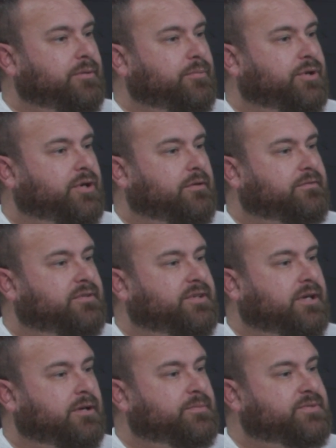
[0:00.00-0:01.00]
but
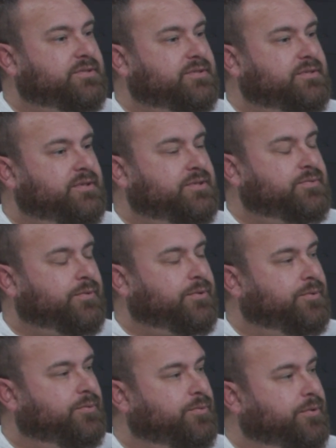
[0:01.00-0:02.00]
oftentimes it's it's
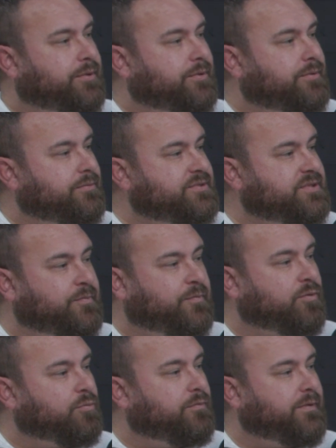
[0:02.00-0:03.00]
riddled with some
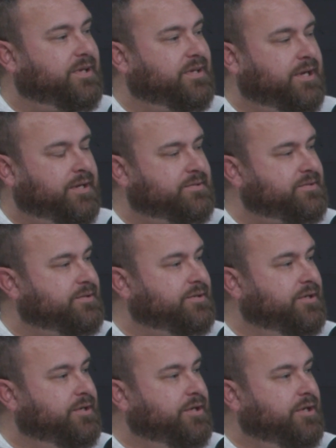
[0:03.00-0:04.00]
form of like cancer,
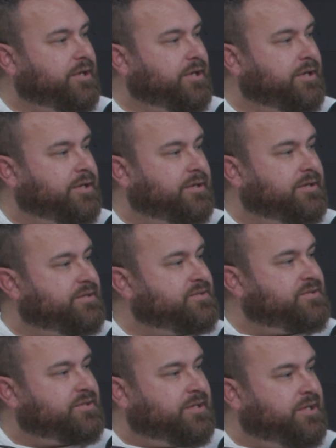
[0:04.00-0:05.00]
and that's
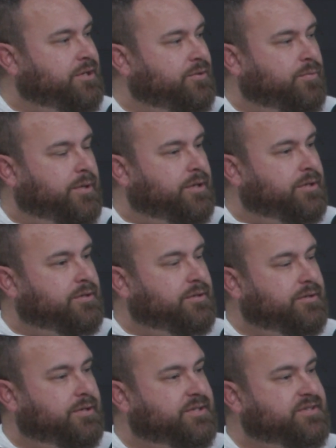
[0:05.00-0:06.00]
just going to eat away
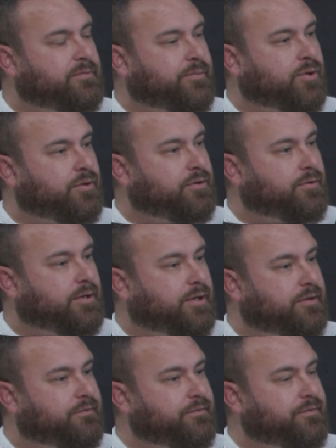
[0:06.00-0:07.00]
at some part of your
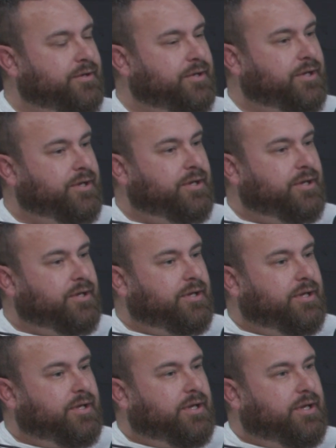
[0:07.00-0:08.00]
life.
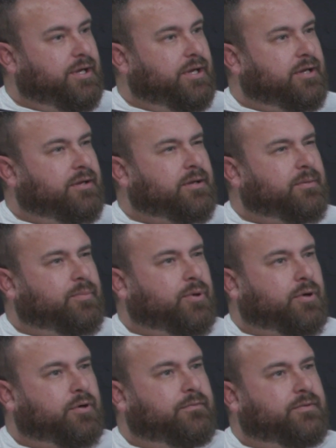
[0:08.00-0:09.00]
And I think
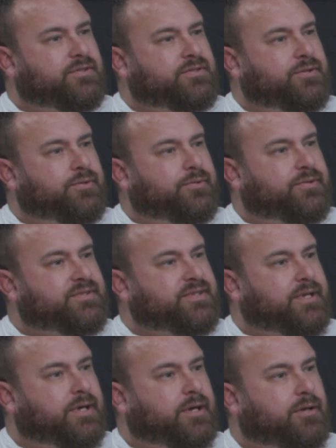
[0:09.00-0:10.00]
part of it too is
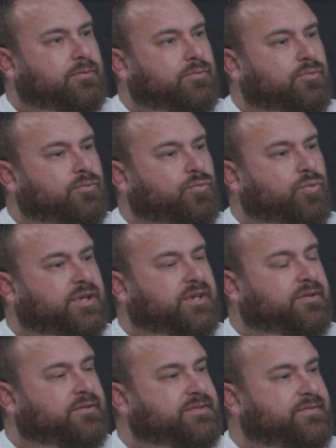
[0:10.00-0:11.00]
that we
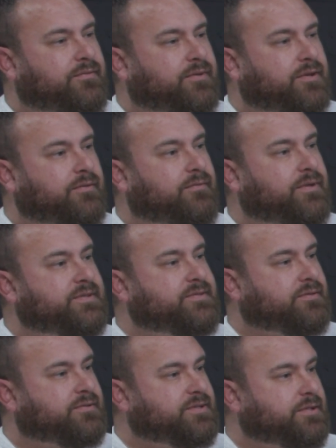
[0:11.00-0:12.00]
can
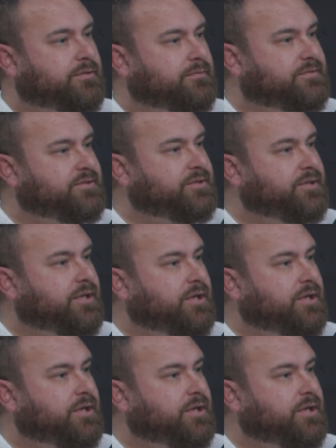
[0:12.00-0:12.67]
convince ourselves